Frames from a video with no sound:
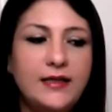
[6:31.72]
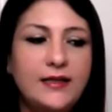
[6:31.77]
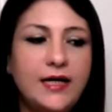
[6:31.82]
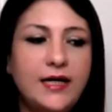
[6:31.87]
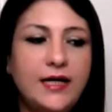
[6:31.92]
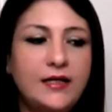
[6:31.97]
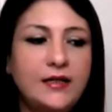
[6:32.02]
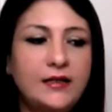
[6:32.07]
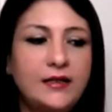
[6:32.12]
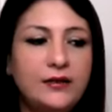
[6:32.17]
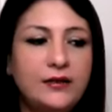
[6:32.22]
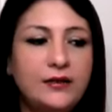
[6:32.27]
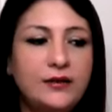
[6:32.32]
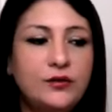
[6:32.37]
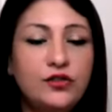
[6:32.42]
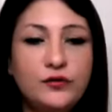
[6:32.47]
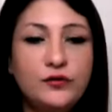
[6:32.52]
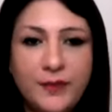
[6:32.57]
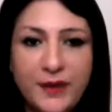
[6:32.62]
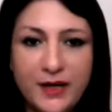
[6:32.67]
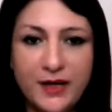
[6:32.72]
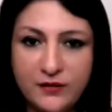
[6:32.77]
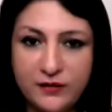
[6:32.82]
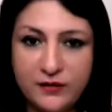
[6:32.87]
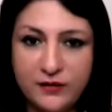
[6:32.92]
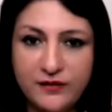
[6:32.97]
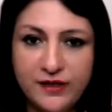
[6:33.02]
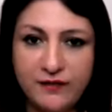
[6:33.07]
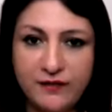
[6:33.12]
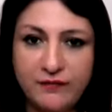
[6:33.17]
that those parts
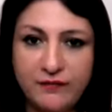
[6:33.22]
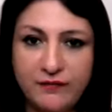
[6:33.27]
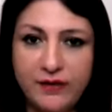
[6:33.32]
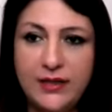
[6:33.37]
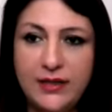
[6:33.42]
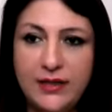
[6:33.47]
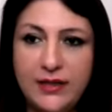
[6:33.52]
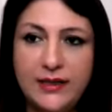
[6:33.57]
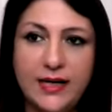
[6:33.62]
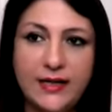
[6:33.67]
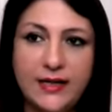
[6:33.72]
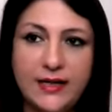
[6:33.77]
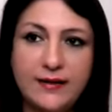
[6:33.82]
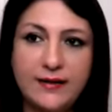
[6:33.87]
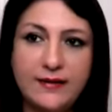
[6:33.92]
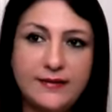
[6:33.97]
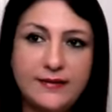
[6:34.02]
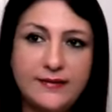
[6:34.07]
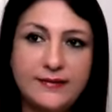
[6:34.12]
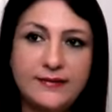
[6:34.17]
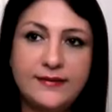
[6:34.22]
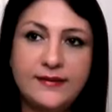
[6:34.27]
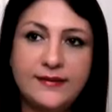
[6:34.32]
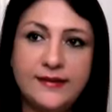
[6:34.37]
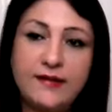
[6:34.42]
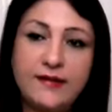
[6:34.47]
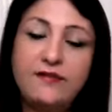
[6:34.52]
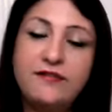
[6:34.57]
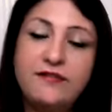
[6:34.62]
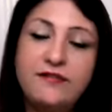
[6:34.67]
of someone that are
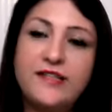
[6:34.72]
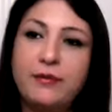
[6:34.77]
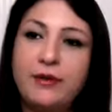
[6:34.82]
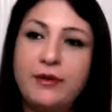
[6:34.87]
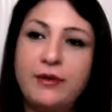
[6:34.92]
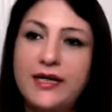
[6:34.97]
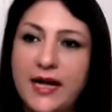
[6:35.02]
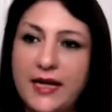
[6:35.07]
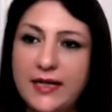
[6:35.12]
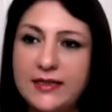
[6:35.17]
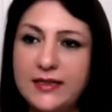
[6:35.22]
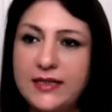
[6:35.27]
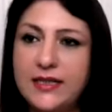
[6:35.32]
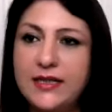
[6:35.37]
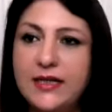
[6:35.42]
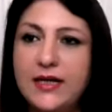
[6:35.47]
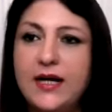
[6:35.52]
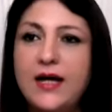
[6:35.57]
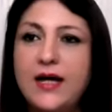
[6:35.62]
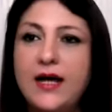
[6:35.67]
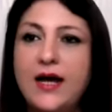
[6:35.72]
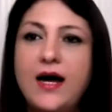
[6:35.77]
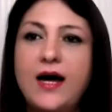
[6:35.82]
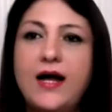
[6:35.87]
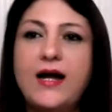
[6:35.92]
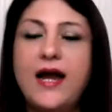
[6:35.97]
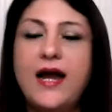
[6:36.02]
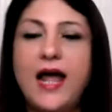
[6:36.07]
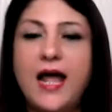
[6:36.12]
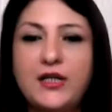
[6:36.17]
self-sabotaging
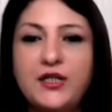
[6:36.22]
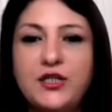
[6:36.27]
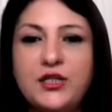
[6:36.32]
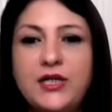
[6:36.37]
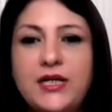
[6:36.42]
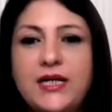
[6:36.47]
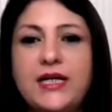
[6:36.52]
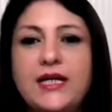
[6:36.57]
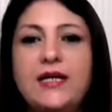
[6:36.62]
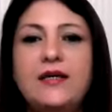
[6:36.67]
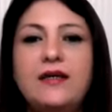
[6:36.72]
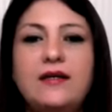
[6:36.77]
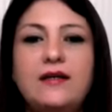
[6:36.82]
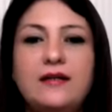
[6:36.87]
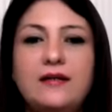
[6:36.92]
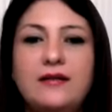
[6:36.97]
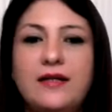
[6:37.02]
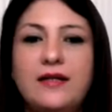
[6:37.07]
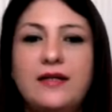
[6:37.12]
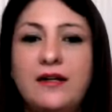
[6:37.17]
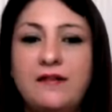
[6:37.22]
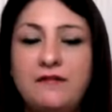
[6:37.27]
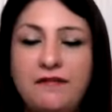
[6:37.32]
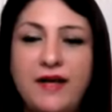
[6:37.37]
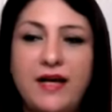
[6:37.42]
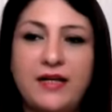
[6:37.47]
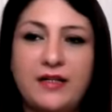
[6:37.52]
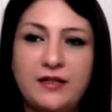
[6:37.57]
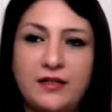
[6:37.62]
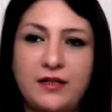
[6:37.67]
are actually, in
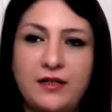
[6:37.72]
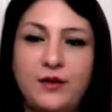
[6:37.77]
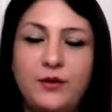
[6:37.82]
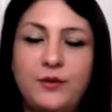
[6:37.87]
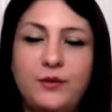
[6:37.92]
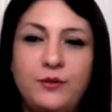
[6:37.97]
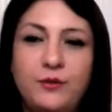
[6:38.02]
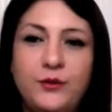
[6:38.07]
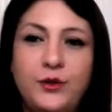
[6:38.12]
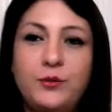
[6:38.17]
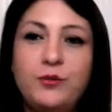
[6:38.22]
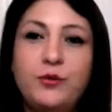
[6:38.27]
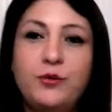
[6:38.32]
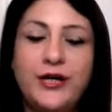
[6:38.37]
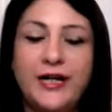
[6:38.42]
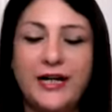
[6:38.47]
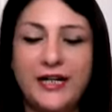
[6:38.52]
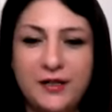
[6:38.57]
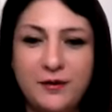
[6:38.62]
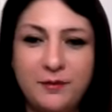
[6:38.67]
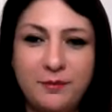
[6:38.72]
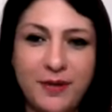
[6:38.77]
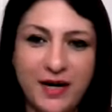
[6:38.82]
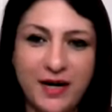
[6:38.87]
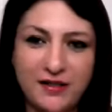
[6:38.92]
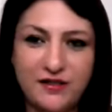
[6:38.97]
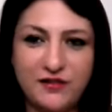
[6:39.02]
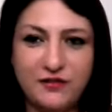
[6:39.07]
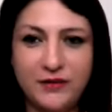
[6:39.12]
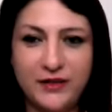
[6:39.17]
fact, the protector
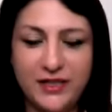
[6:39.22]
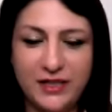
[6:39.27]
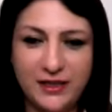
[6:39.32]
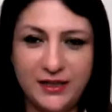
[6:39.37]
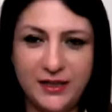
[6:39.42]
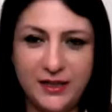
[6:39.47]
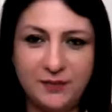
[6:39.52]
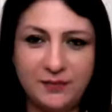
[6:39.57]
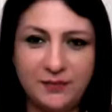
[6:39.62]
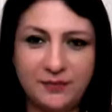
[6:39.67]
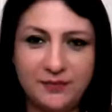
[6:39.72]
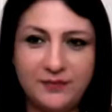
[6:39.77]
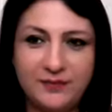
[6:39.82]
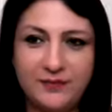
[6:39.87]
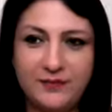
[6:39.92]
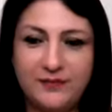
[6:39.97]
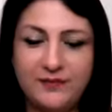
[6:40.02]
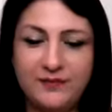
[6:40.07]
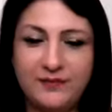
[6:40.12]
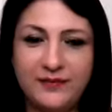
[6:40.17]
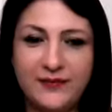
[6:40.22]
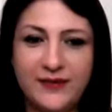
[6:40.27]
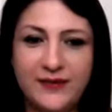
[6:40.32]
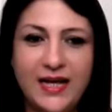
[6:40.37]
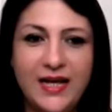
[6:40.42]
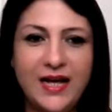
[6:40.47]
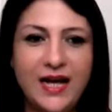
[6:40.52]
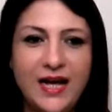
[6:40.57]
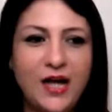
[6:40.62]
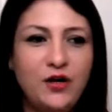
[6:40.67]
parts within them.
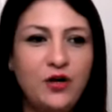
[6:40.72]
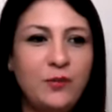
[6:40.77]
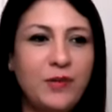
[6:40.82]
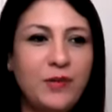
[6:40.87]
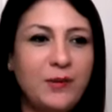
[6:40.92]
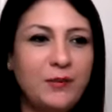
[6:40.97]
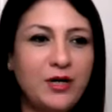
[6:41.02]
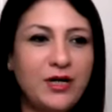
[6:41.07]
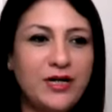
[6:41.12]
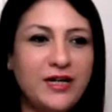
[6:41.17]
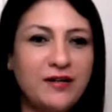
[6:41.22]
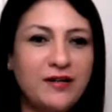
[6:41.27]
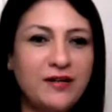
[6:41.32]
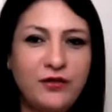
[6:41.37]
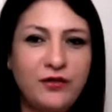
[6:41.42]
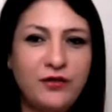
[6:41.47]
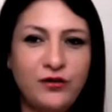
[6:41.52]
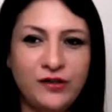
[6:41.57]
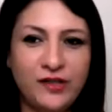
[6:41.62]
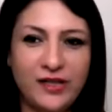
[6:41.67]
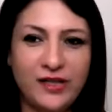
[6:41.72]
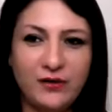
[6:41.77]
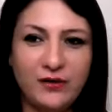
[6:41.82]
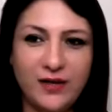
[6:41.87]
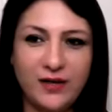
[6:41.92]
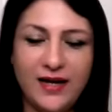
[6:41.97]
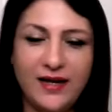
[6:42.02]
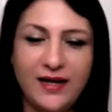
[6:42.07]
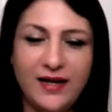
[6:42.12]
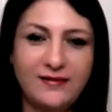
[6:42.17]
I hope I'm not confusing you
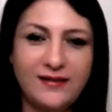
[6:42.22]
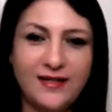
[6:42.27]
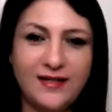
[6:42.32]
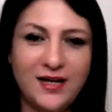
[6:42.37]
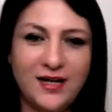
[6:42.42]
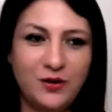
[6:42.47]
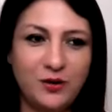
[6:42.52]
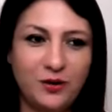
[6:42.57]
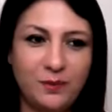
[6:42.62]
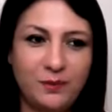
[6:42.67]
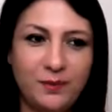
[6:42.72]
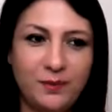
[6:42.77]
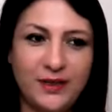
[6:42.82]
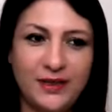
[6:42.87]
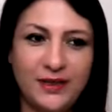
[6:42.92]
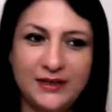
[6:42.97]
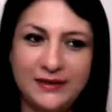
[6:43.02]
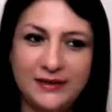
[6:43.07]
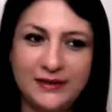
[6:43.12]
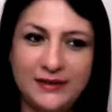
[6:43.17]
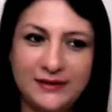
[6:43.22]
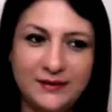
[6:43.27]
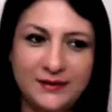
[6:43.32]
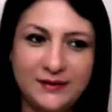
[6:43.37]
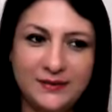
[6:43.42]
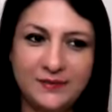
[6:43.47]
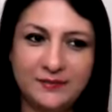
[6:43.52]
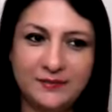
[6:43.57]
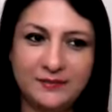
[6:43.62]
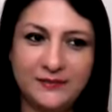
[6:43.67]
guys, and I hope
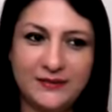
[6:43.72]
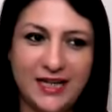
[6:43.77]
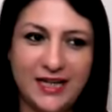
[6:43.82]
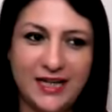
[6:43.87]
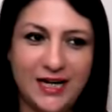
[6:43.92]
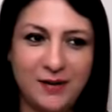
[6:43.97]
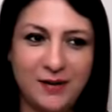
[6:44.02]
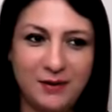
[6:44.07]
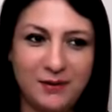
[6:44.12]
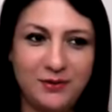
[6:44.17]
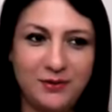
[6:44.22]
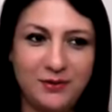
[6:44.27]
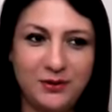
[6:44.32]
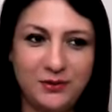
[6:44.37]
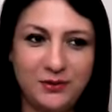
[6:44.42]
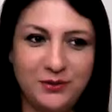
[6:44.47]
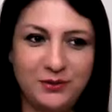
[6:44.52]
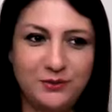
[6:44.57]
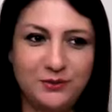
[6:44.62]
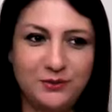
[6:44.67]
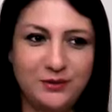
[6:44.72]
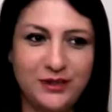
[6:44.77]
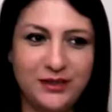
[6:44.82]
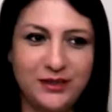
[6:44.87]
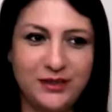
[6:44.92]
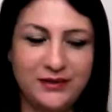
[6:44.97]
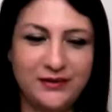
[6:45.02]
I'm able to